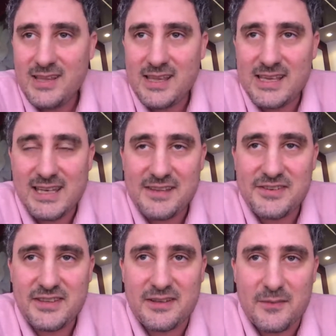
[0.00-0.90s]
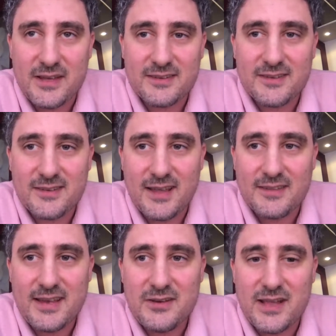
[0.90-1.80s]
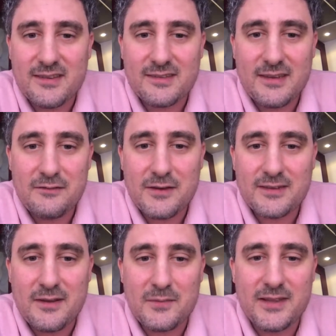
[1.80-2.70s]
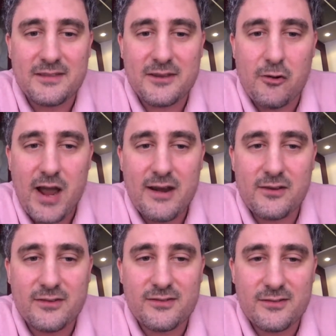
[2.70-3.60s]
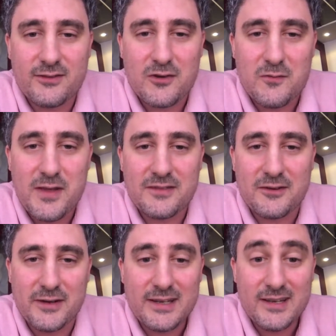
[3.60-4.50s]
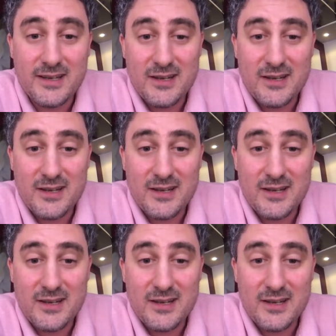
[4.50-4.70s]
illegitimate. And then you can see, for example, the Terranos documentary,